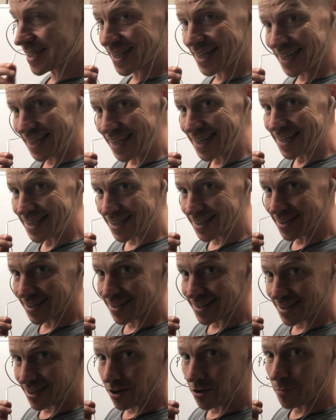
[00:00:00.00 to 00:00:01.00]
it easier
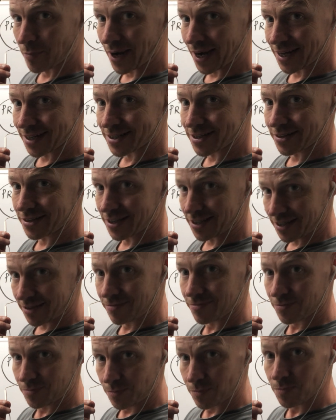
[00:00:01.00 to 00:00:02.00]
to go back to the
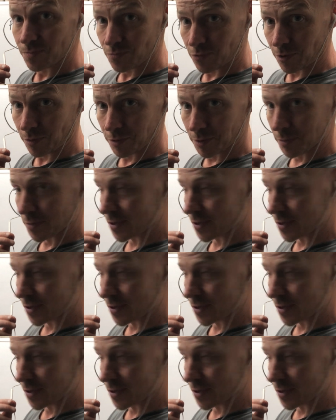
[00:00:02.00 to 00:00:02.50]
problem